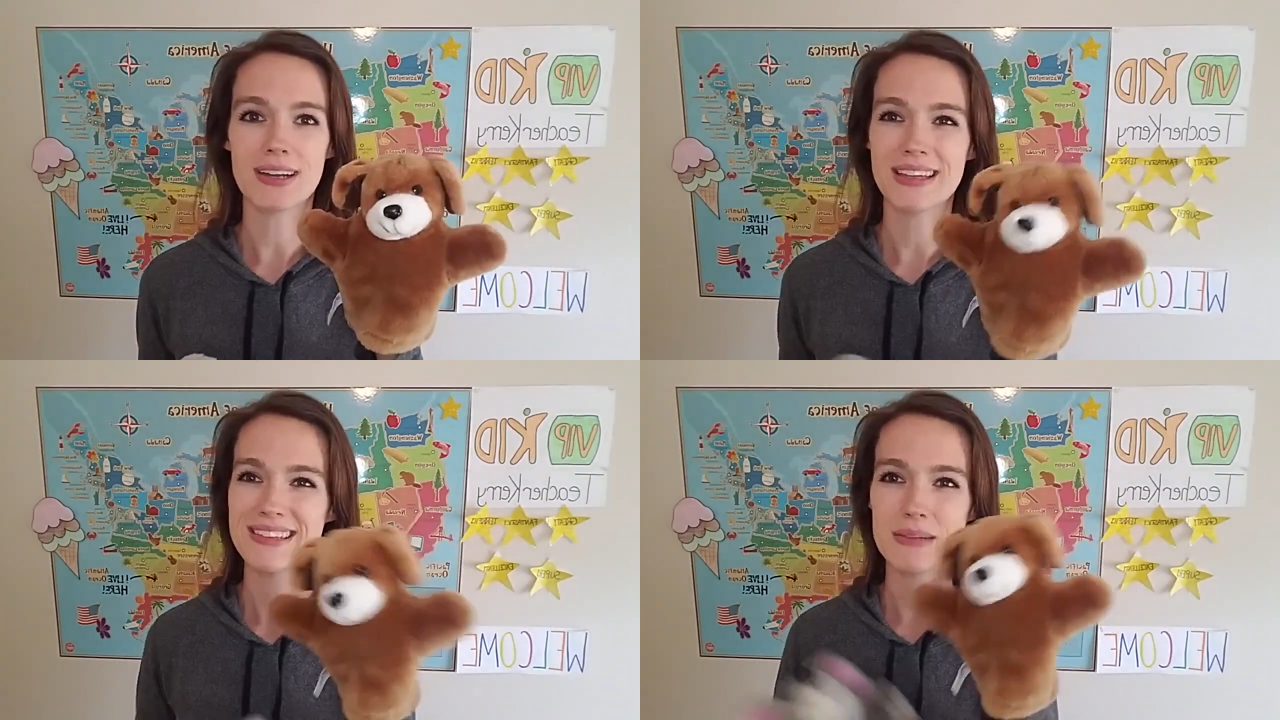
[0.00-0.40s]

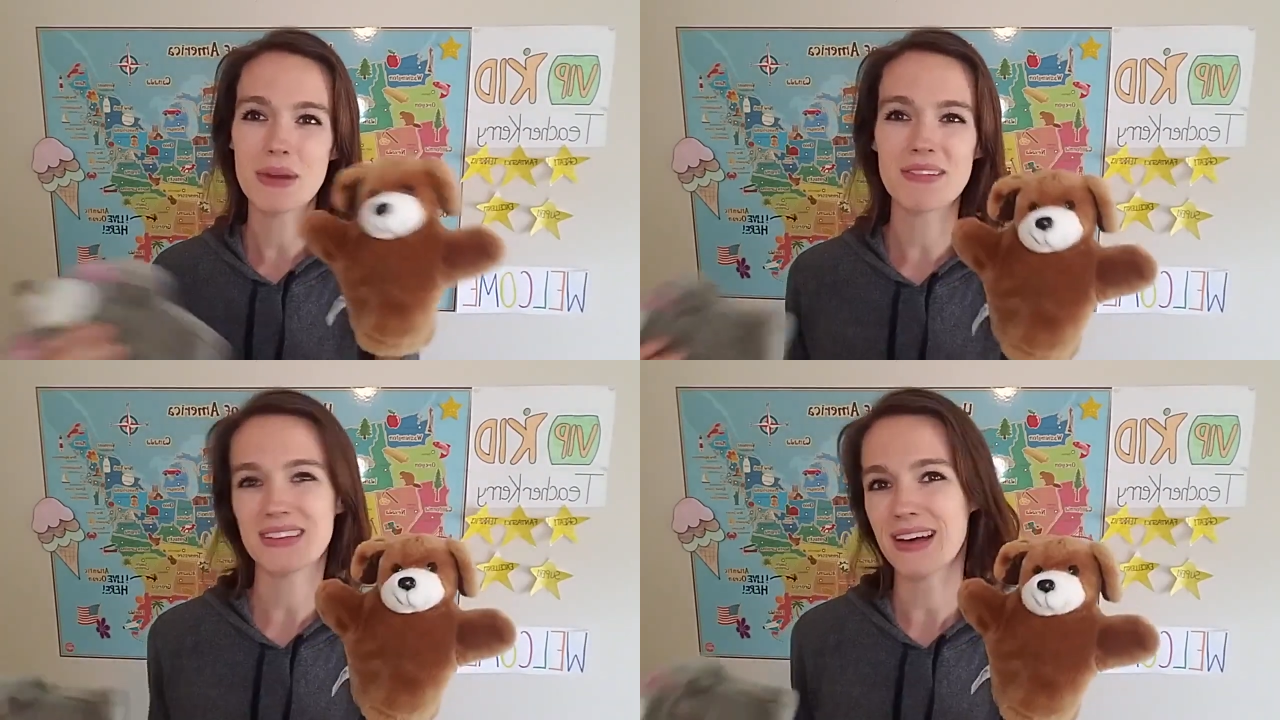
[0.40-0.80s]
because
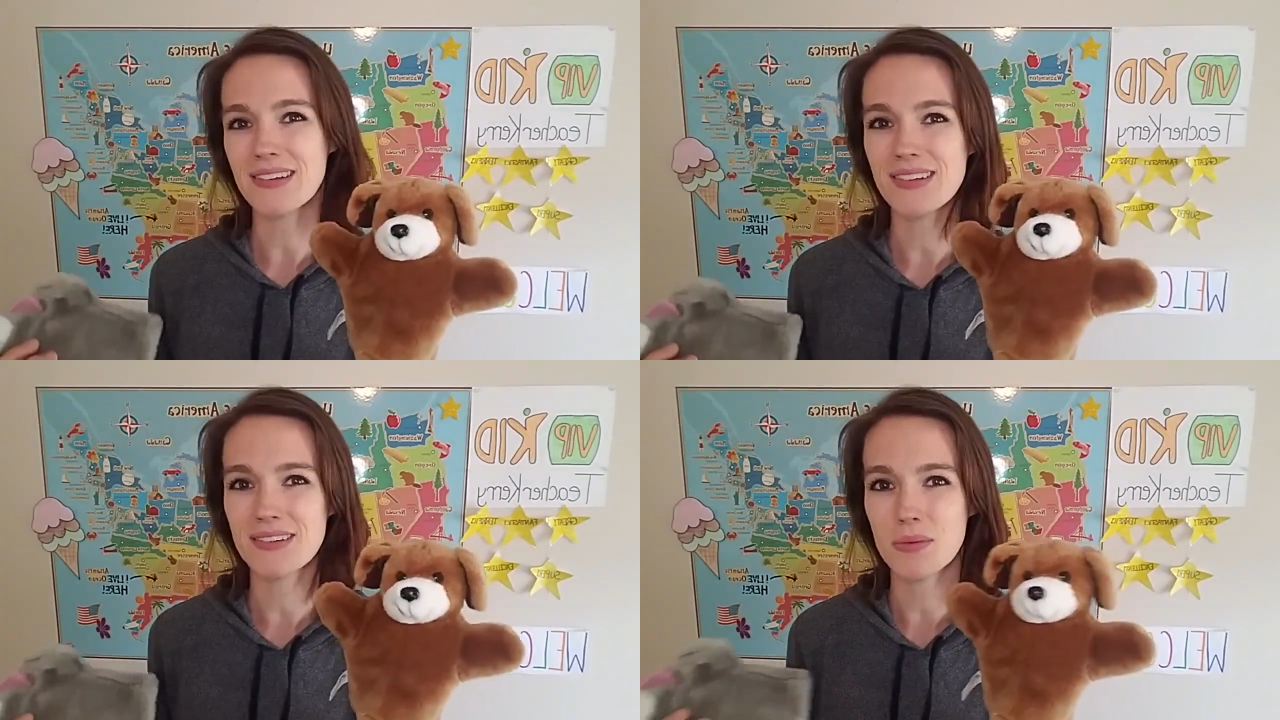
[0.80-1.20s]
sometimes the
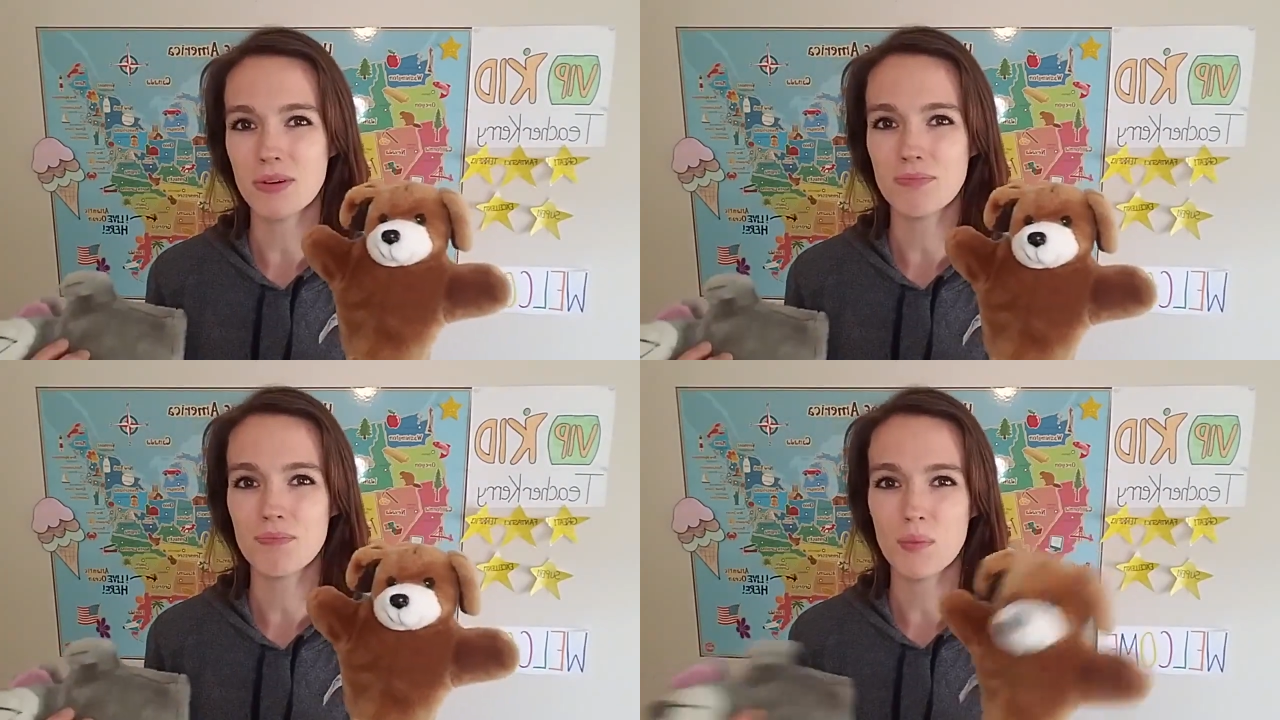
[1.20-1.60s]
lessons
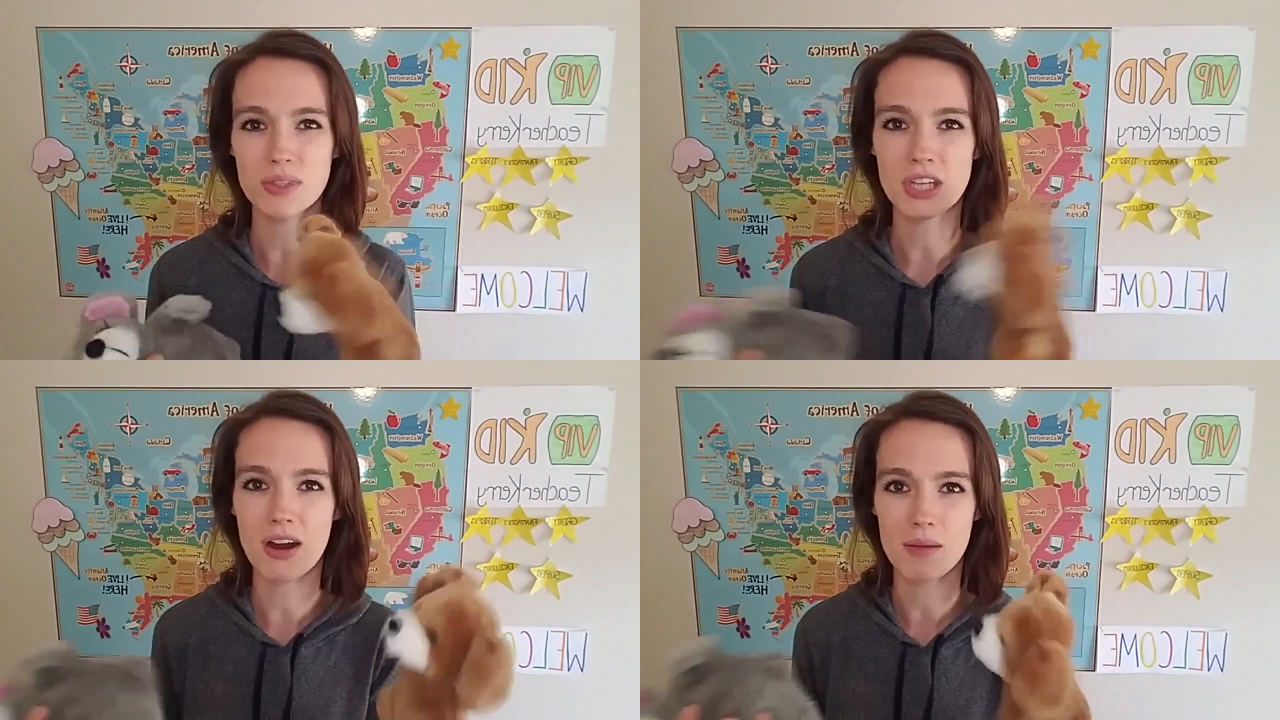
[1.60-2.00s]
will
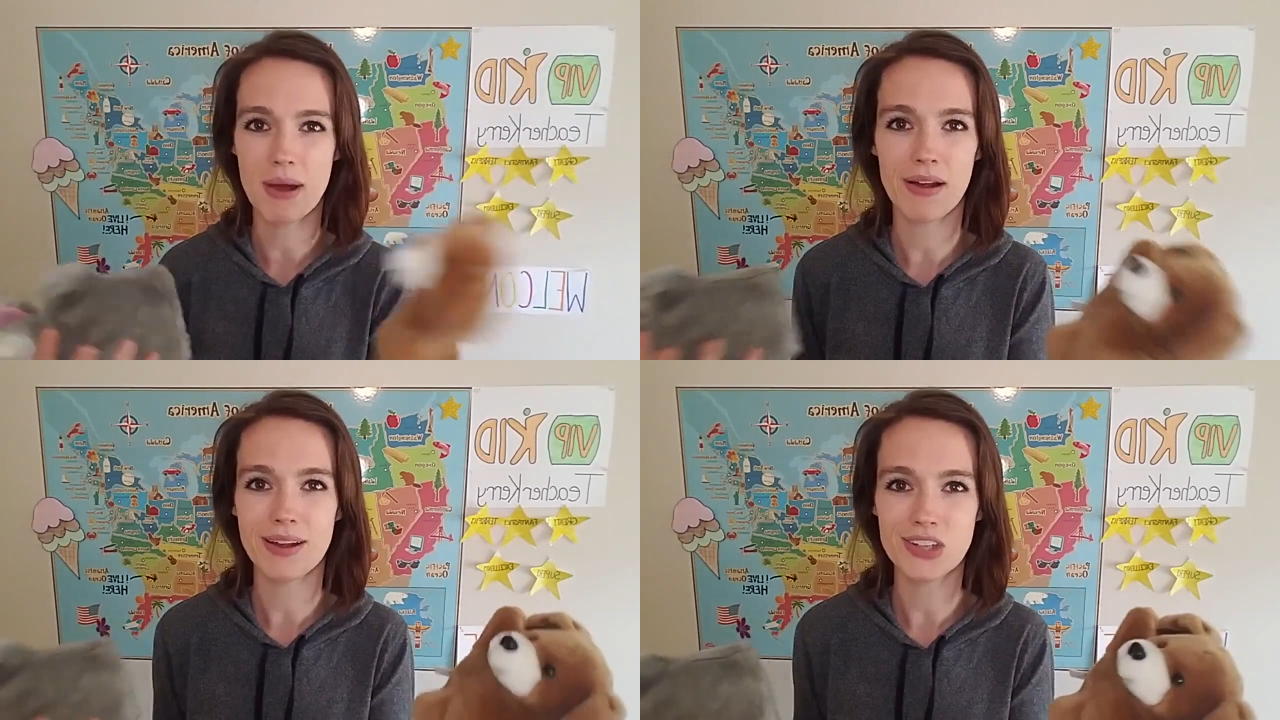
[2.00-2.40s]
talk
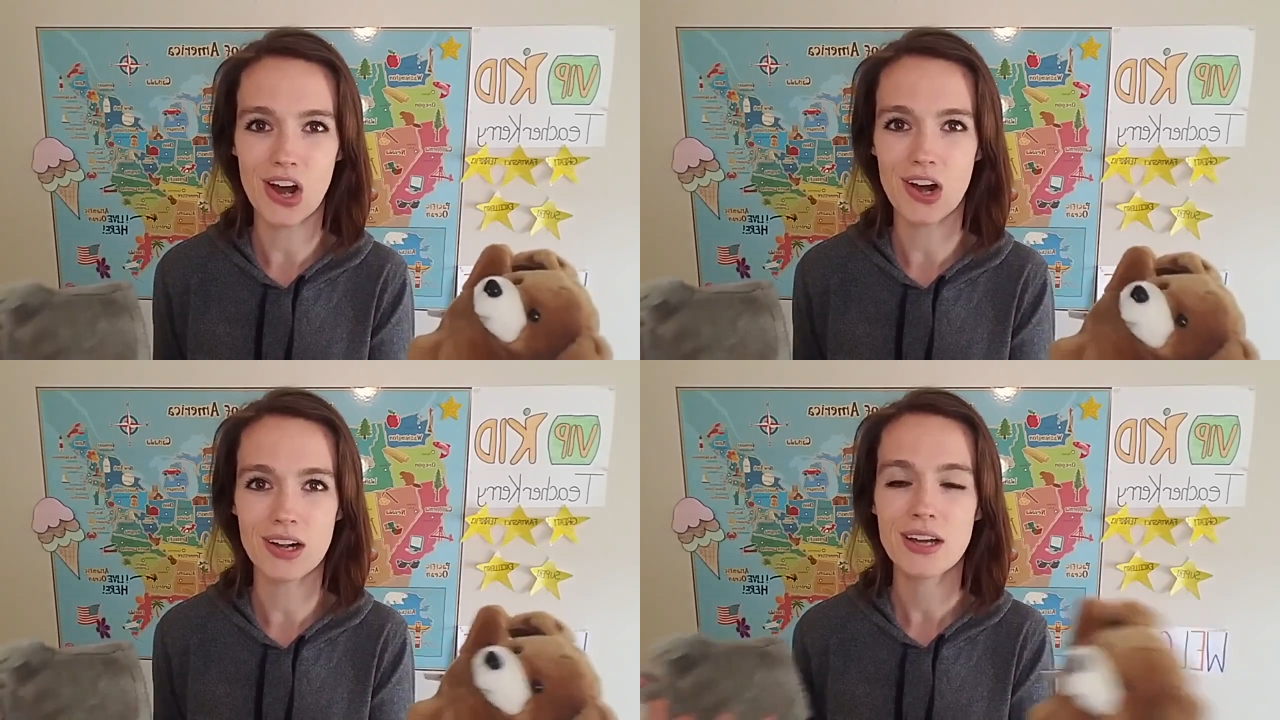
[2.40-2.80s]
about a
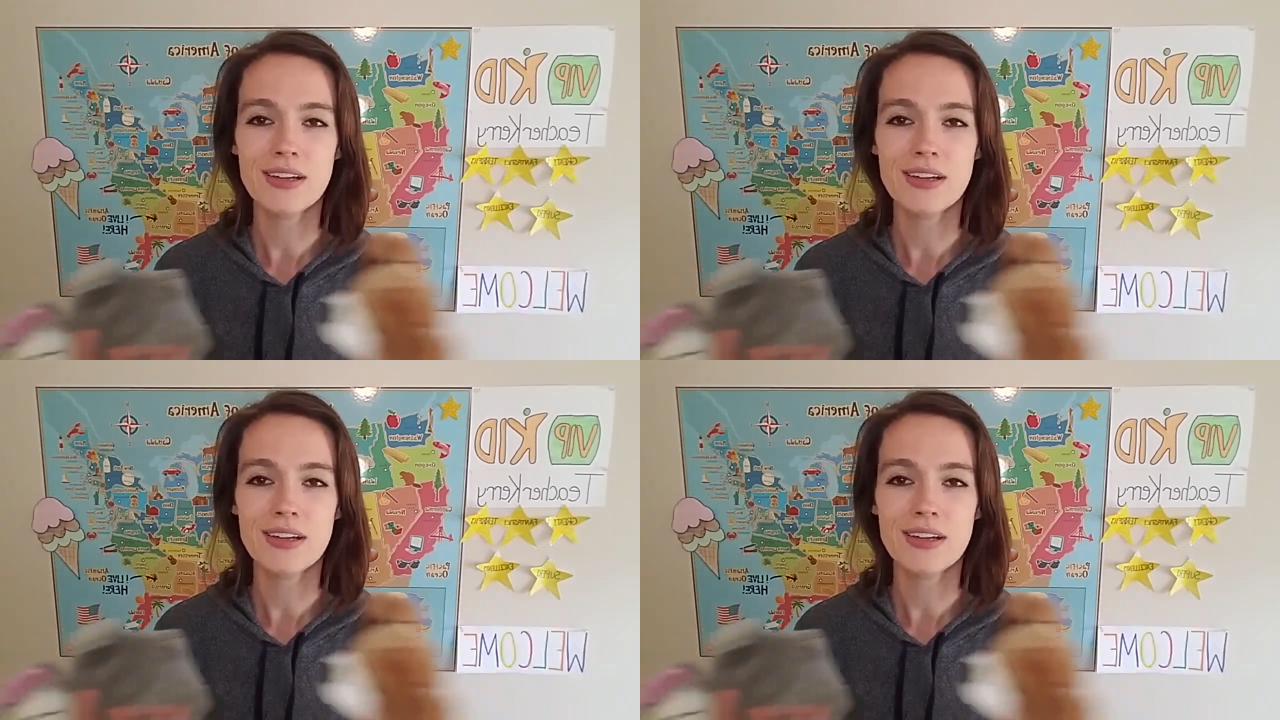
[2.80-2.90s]
dog,